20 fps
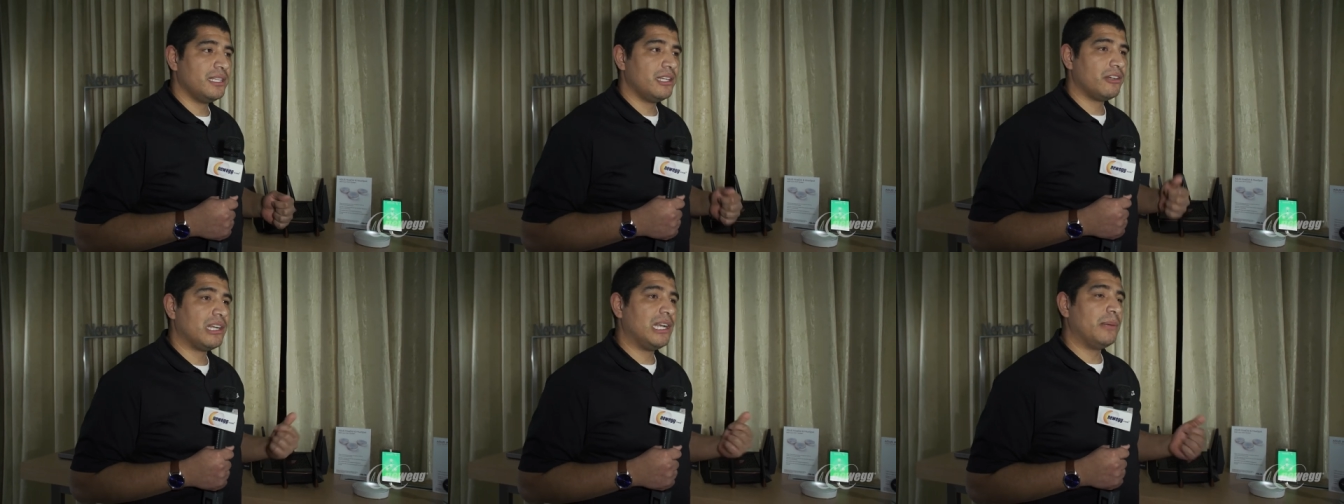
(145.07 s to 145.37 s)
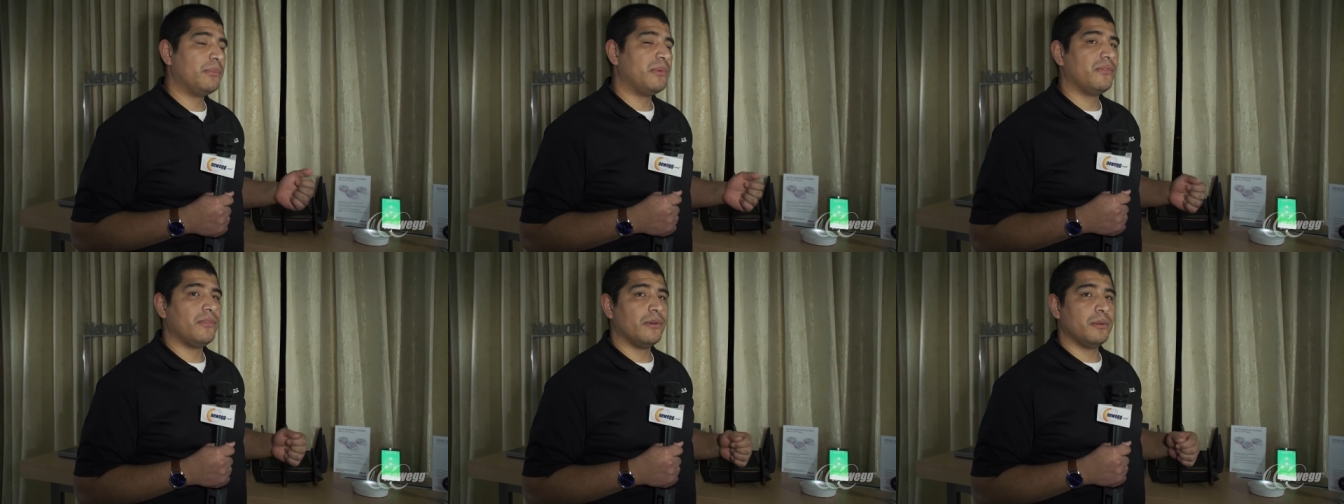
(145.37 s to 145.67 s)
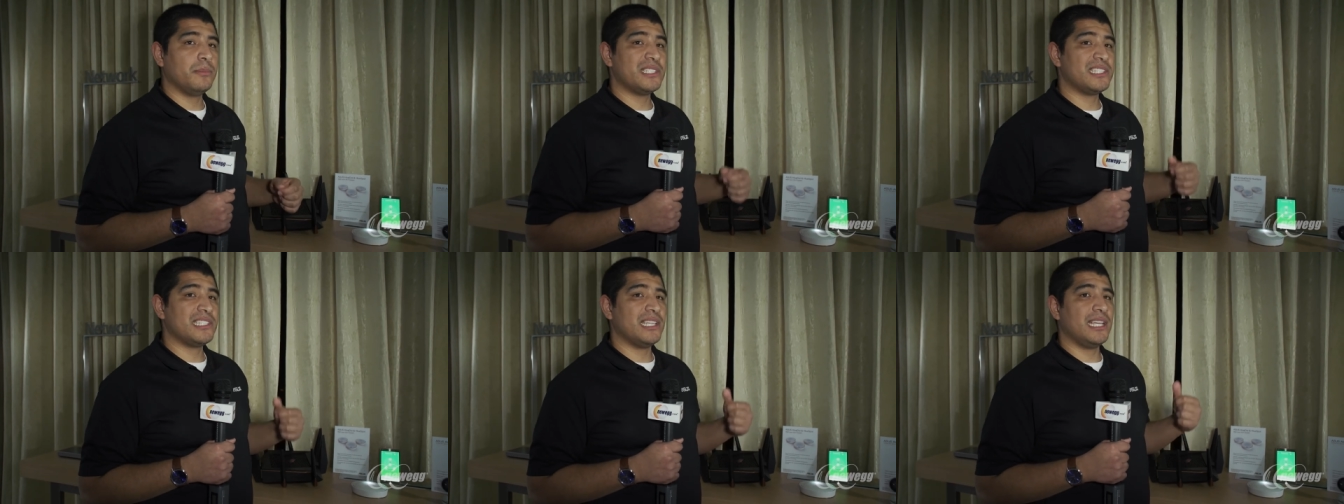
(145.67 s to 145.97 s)
that are high
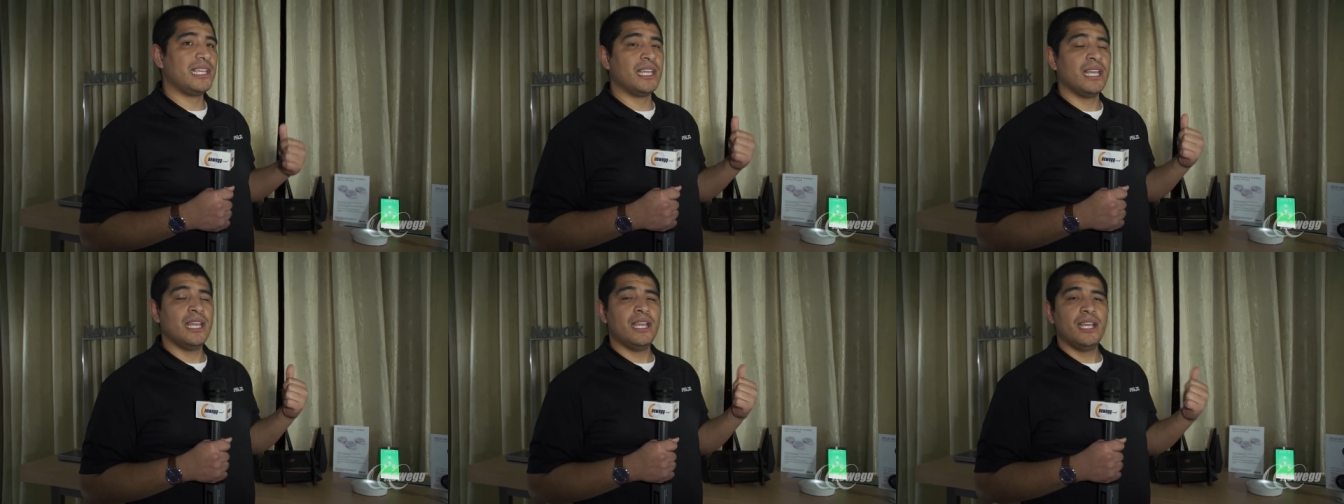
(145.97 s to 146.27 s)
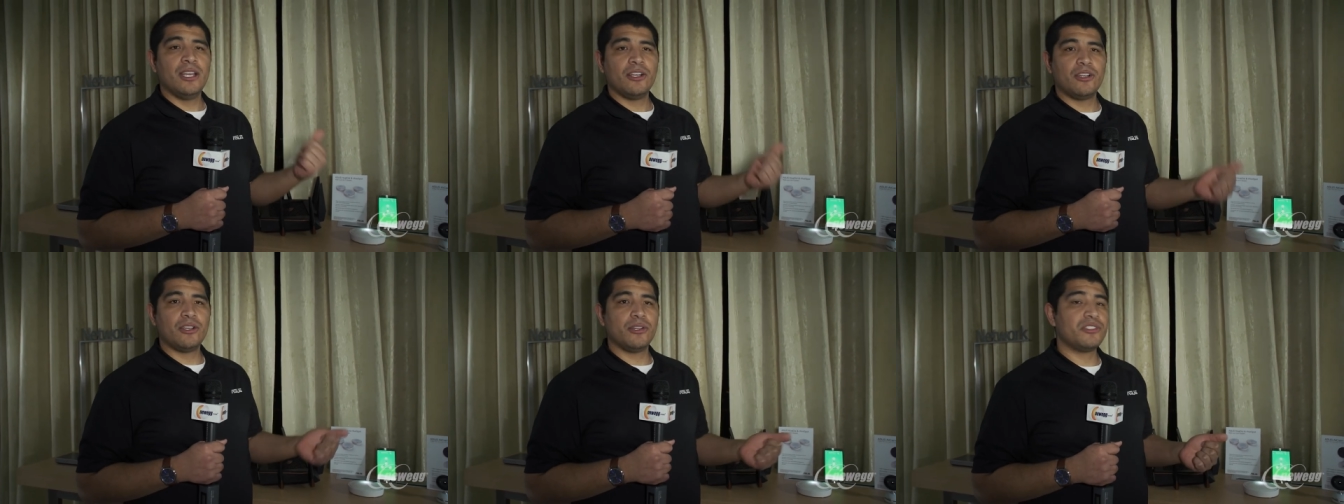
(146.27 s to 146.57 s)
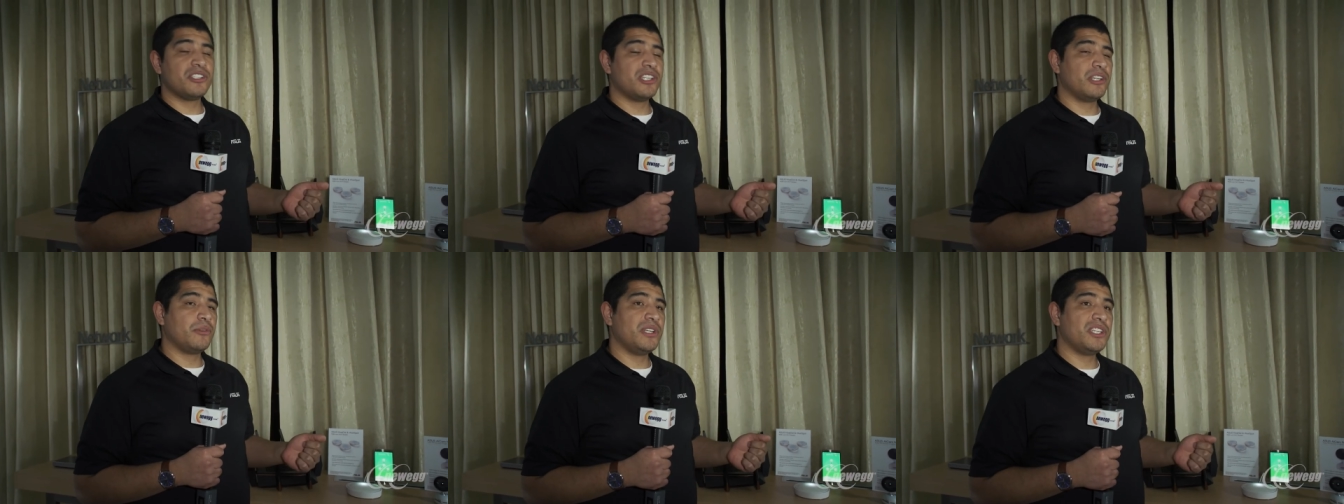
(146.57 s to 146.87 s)
performance like
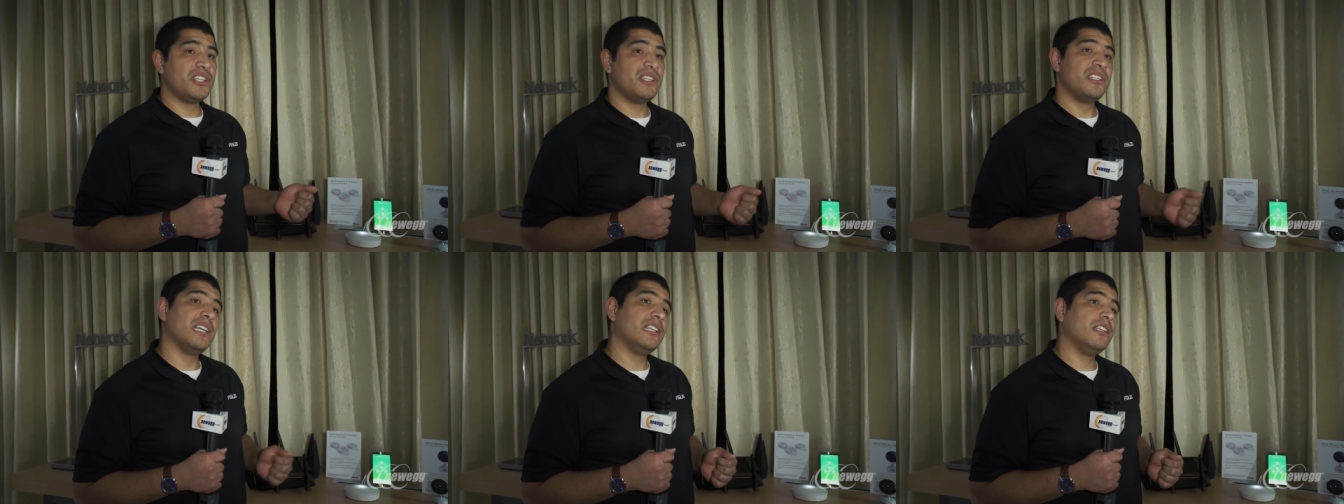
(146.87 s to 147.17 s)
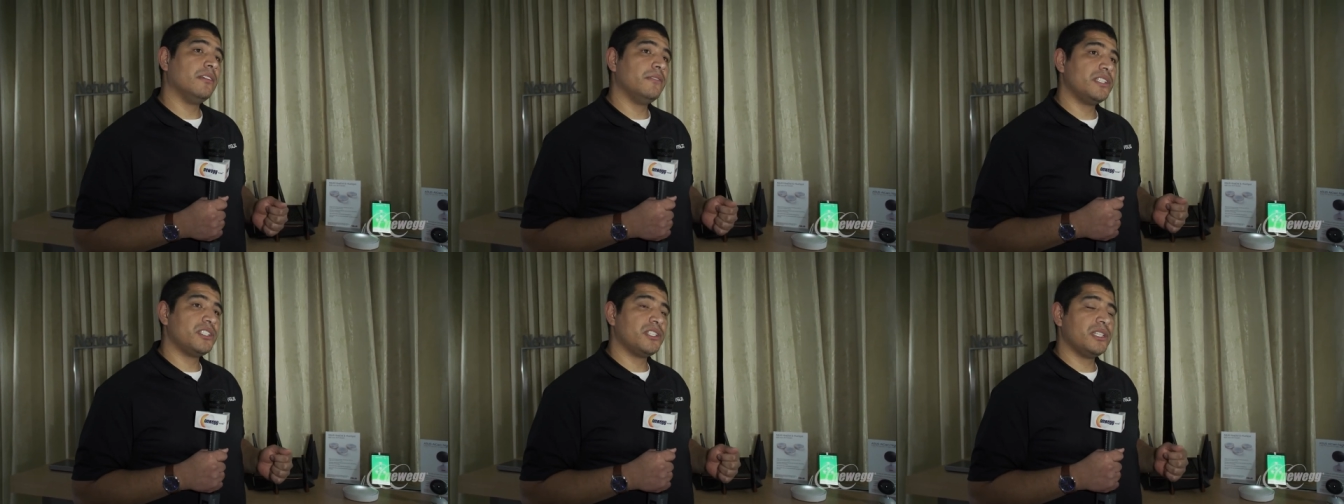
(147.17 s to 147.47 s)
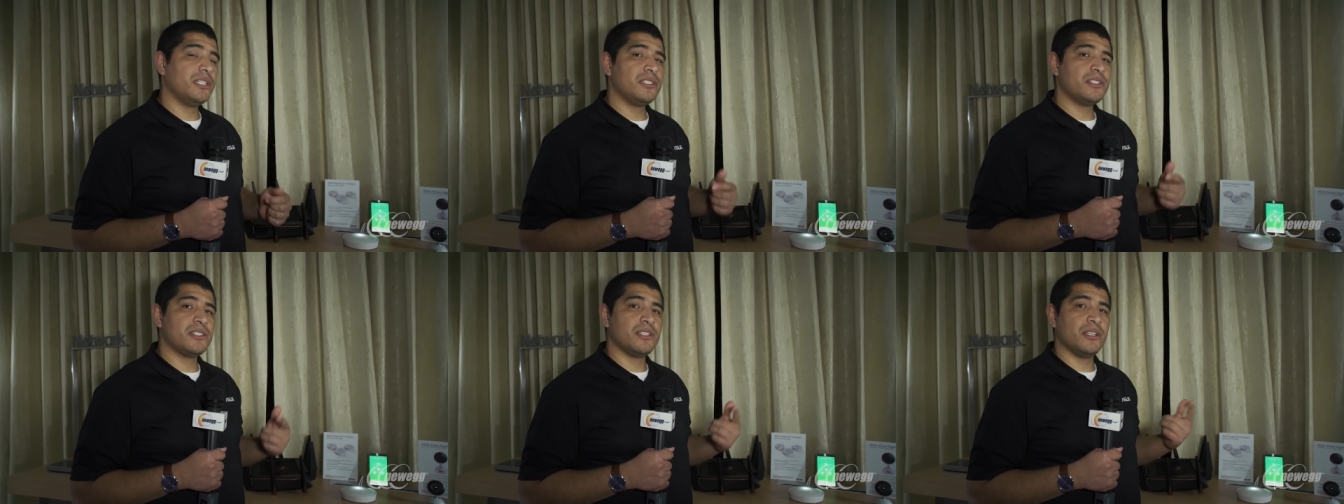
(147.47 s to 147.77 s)
current generation
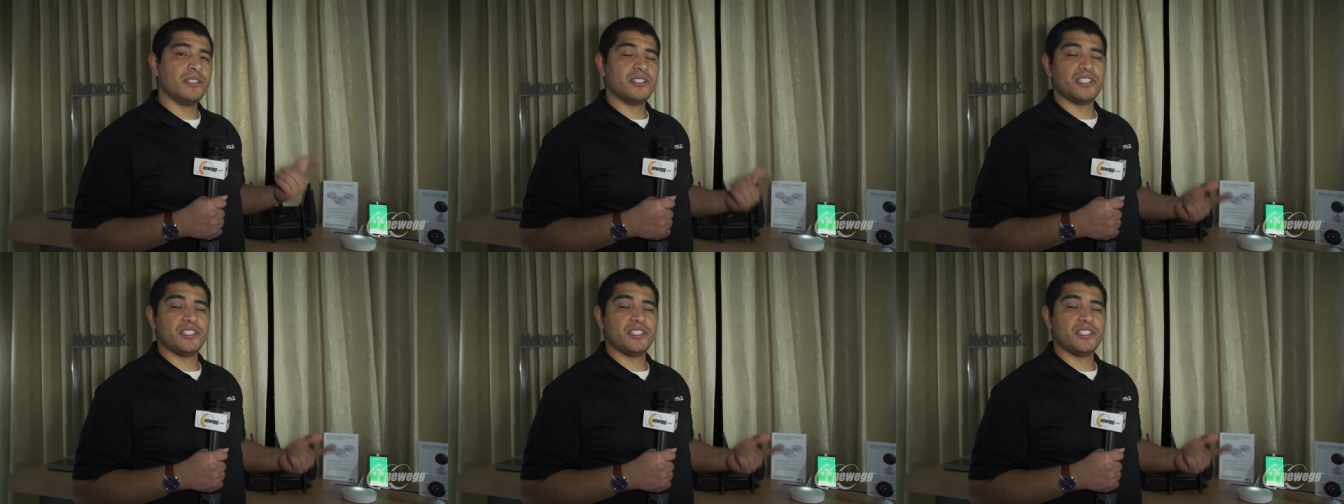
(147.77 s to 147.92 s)
televisions,